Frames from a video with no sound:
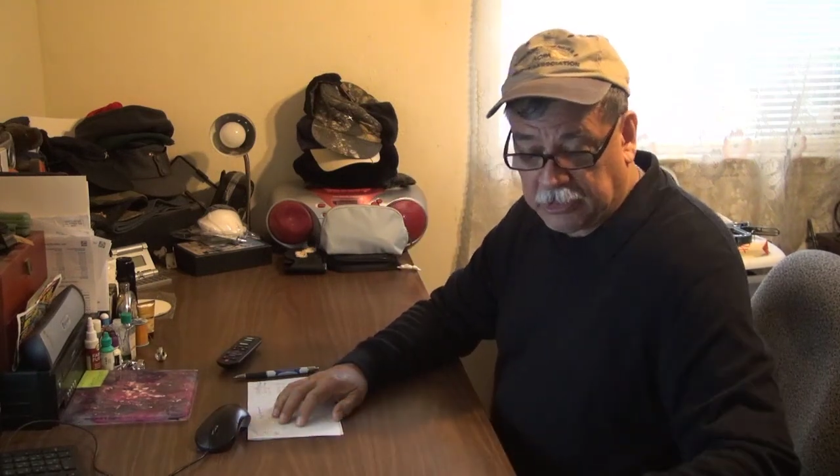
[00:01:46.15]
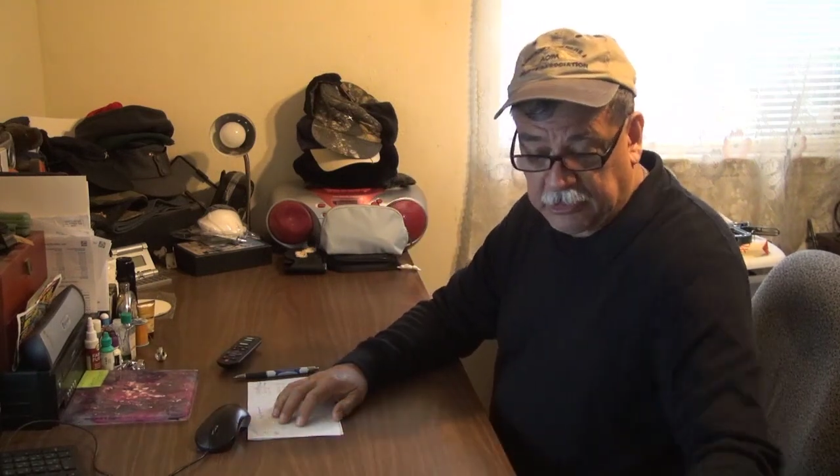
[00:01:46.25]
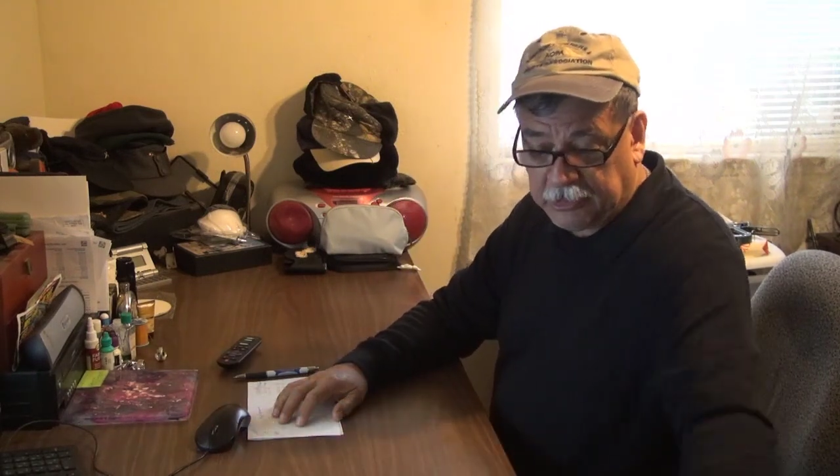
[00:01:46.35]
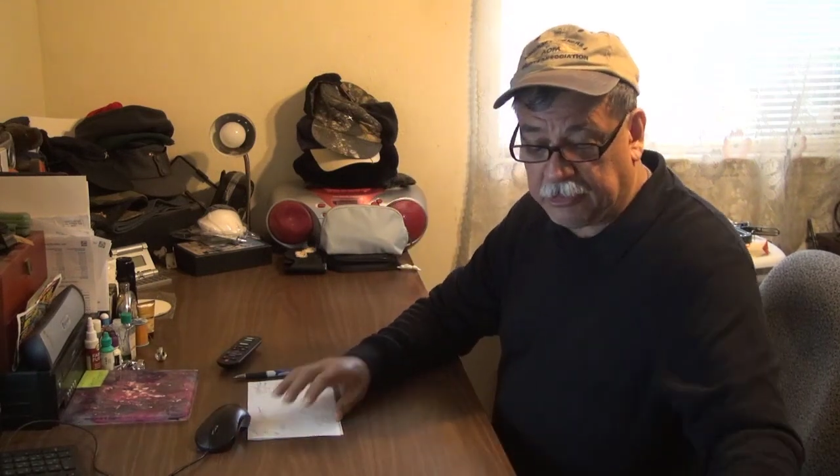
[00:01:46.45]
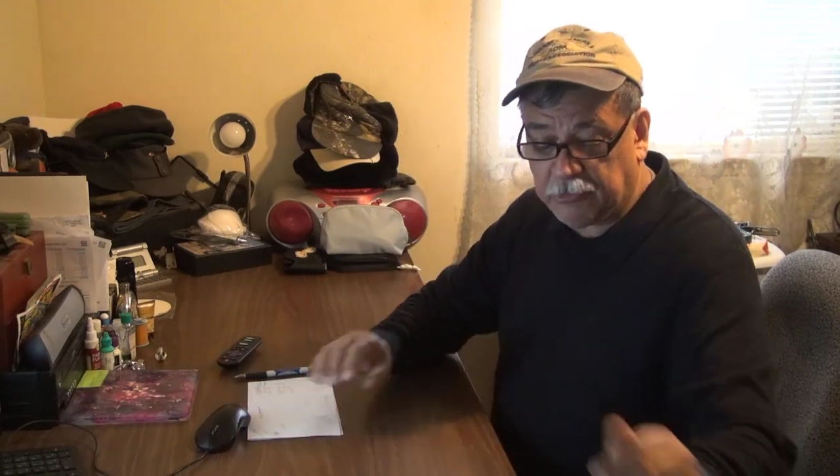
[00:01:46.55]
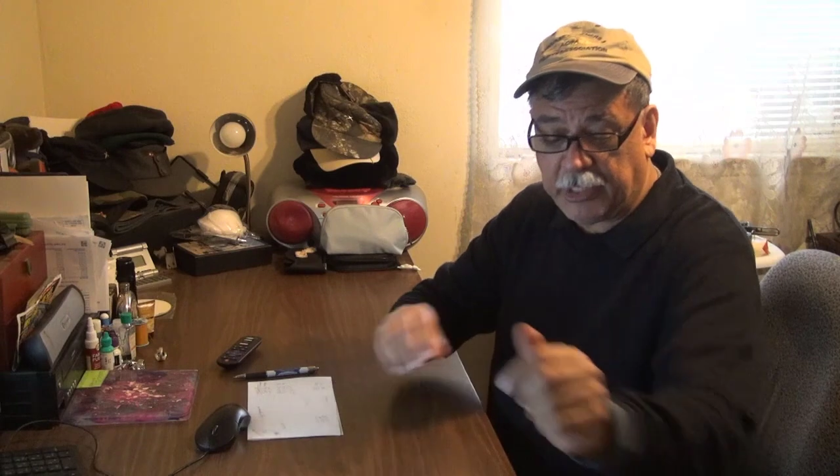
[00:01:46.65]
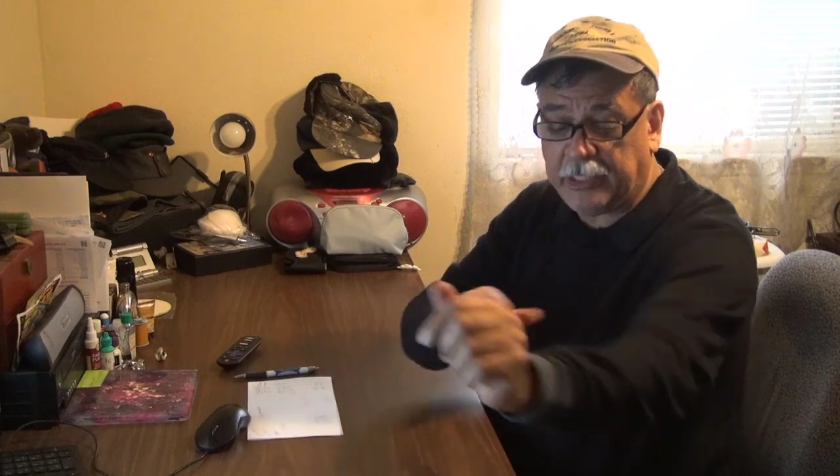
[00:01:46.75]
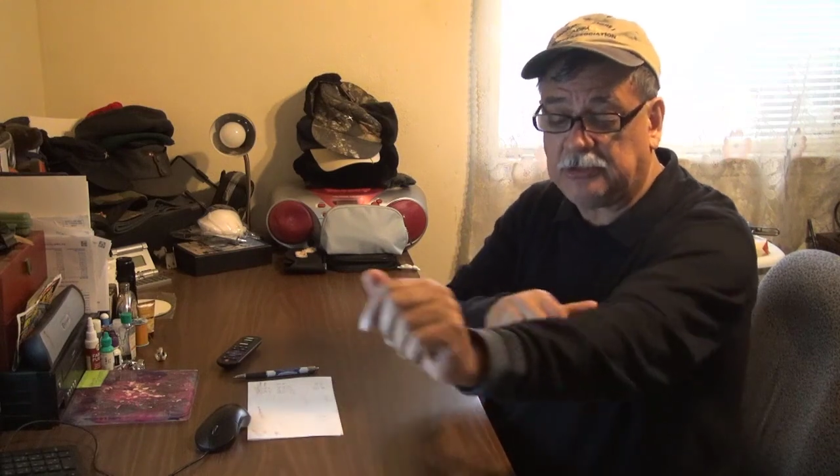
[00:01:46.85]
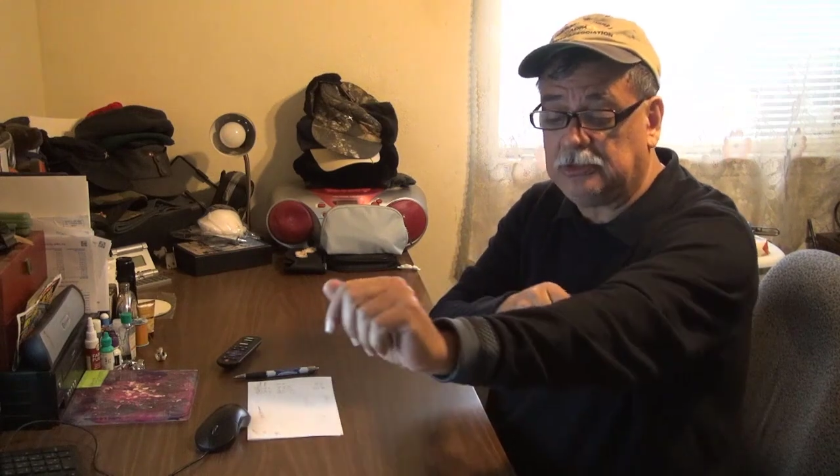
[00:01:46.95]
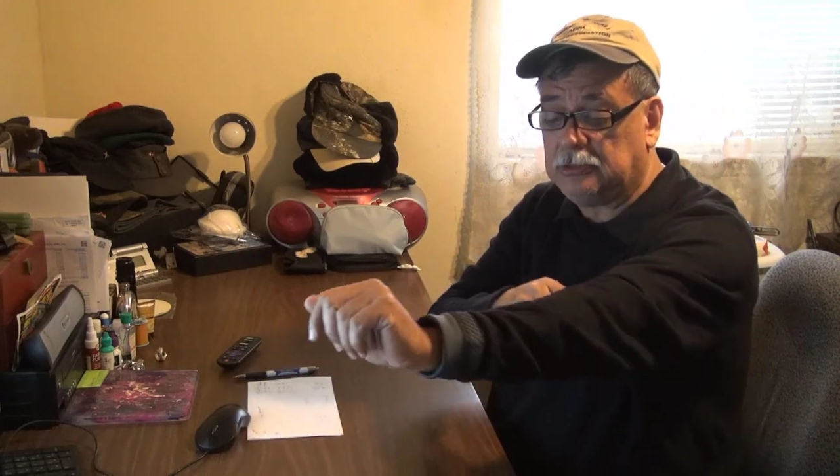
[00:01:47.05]
And in
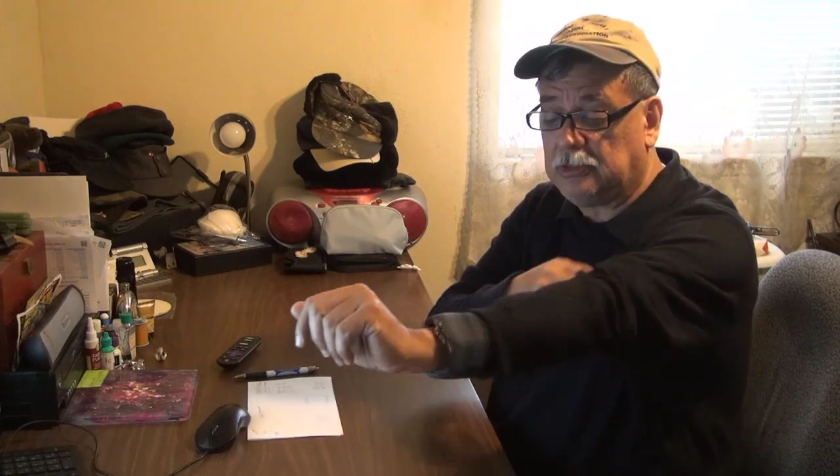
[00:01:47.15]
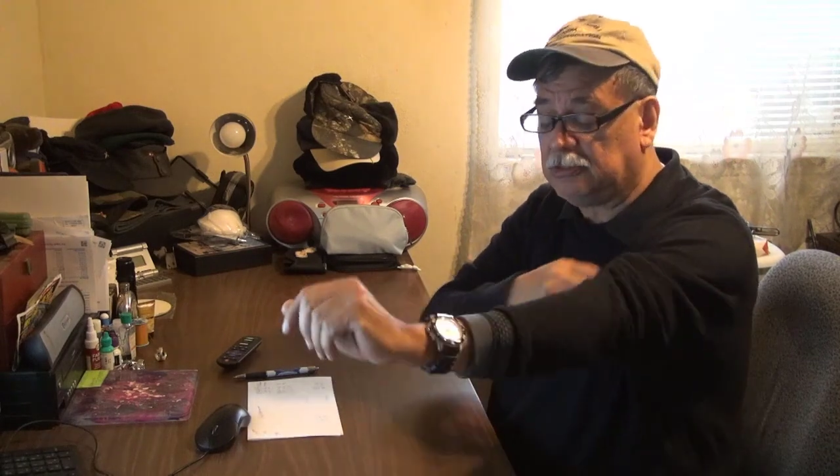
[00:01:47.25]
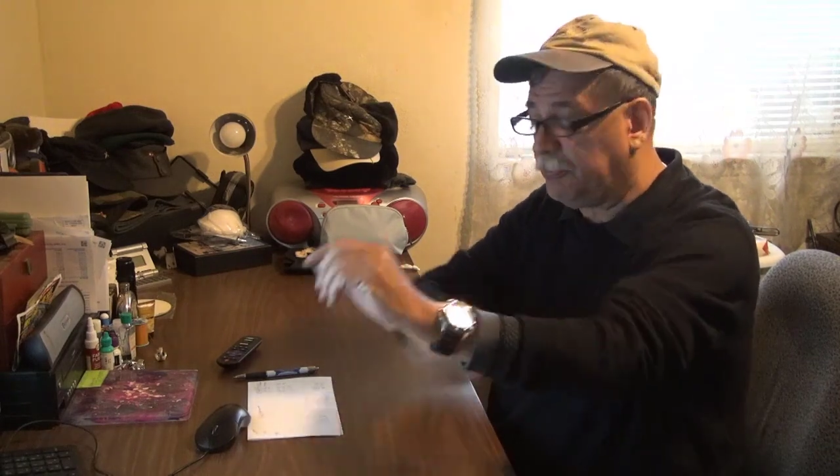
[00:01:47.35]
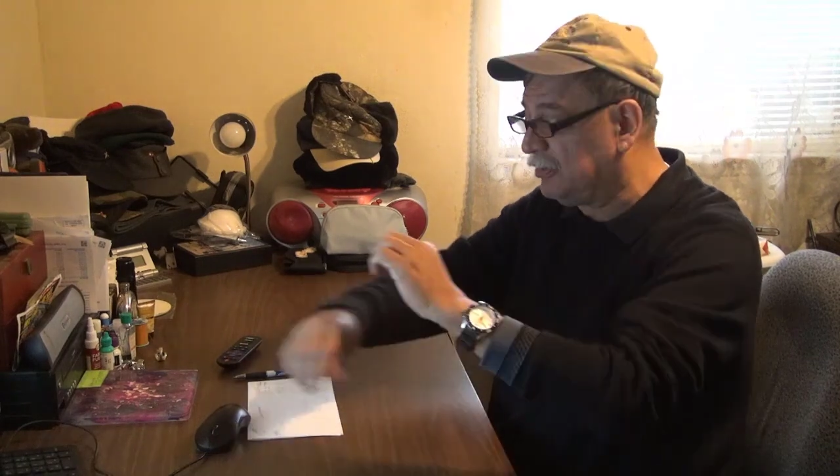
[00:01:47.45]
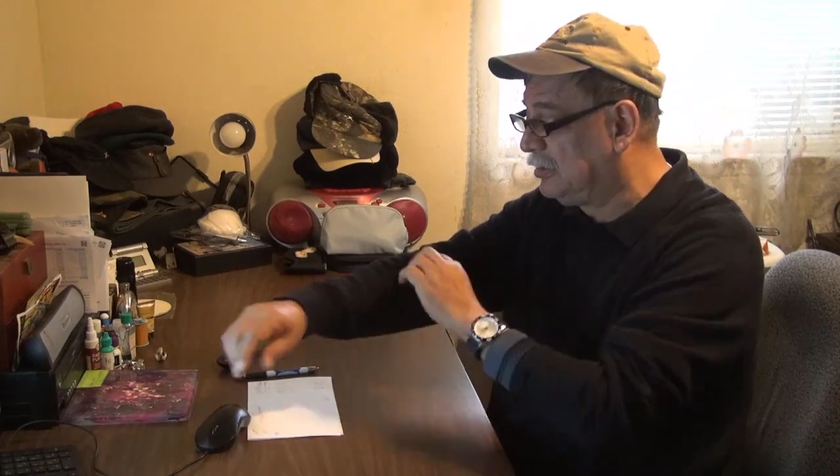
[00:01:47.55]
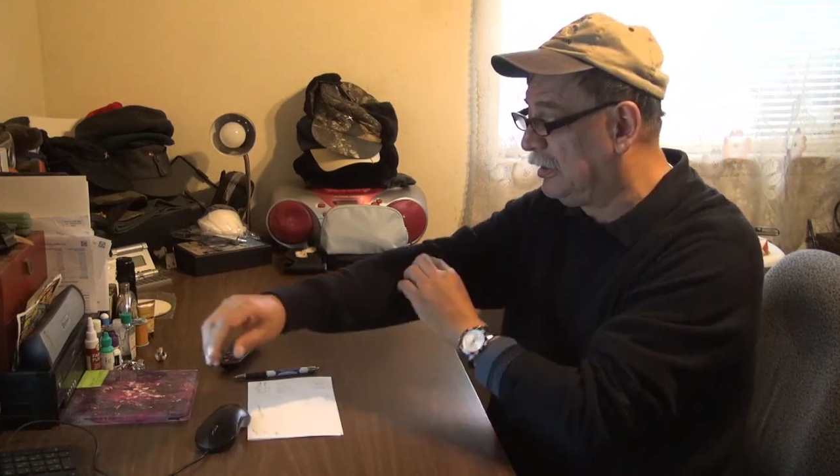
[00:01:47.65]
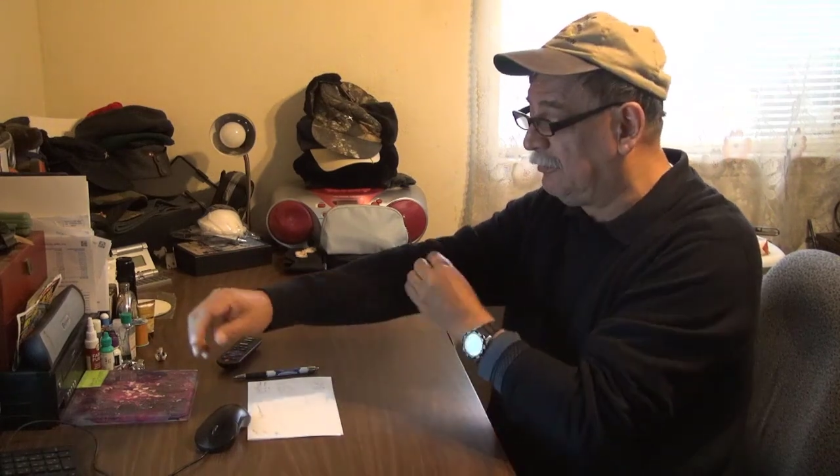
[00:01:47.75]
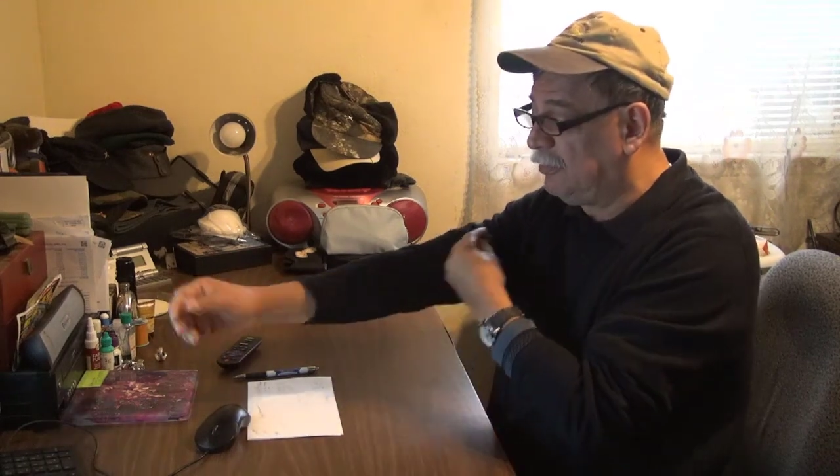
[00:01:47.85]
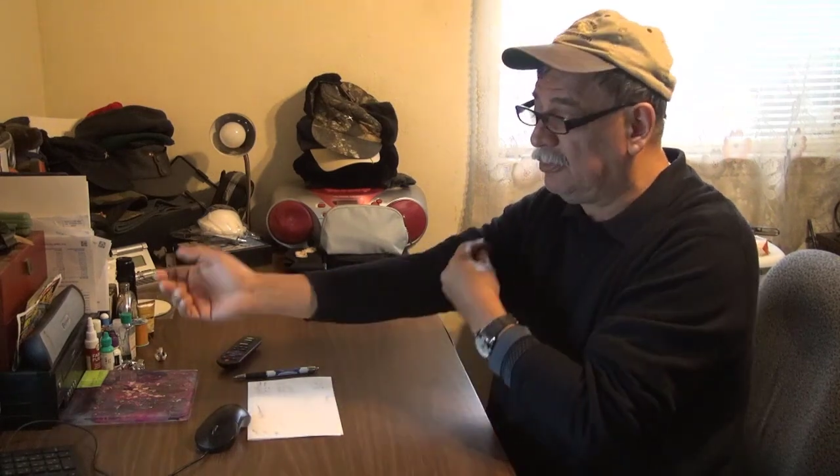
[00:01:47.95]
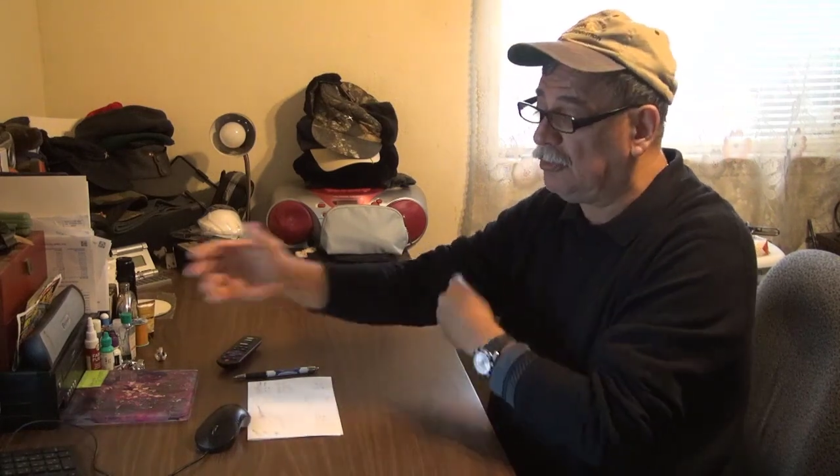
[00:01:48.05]
education, especially when